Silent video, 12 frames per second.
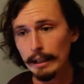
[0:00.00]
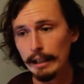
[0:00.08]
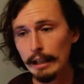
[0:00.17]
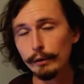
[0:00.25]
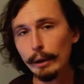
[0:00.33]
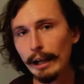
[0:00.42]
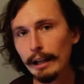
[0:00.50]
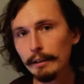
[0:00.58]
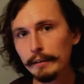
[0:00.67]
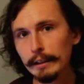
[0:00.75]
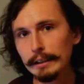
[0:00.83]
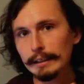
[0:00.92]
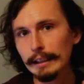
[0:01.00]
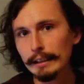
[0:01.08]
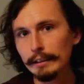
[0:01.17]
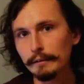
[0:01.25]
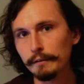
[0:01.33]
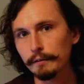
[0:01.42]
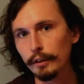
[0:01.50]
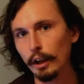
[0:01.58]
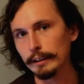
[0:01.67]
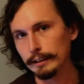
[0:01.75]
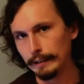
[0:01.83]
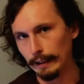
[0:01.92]
If you have an ascended
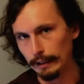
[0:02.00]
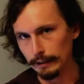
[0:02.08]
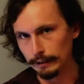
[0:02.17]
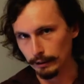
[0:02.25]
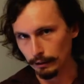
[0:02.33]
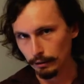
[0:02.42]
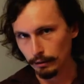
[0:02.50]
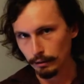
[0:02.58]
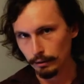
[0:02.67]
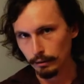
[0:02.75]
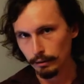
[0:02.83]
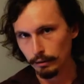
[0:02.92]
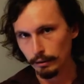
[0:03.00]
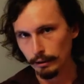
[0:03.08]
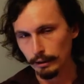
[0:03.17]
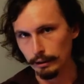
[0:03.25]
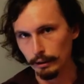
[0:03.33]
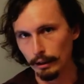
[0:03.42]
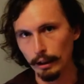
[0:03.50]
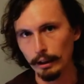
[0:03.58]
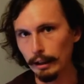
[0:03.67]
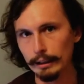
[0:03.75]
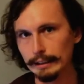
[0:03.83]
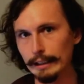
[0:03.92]
frost thylacine and an
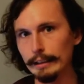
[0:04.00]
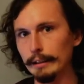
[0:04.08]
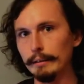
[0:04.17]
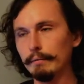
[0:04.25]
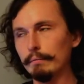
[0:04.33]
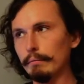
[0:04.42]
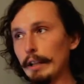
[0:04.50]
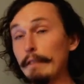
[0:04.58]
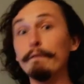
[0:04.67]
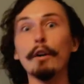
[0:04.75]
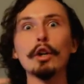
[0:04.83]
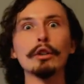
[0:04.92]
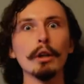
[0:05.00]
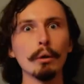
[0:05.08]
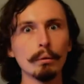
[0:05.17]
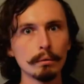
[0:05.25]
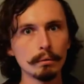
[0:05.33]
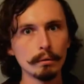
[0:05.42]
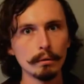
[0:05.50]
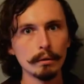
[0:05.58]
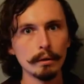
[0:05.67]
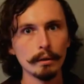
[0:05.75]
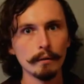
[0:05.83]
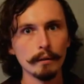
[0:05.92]
ascended inferno
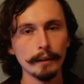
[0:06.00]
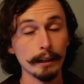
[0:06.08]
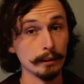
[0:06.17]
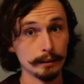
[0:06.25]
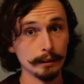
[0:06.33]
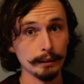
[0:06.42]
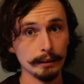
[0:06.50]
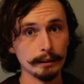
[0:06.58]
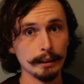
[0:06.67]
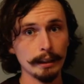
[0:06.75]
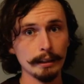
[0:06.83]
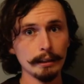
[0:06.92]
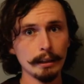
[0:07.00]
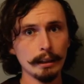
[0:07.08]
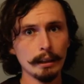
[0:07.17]
thylacine, let's say,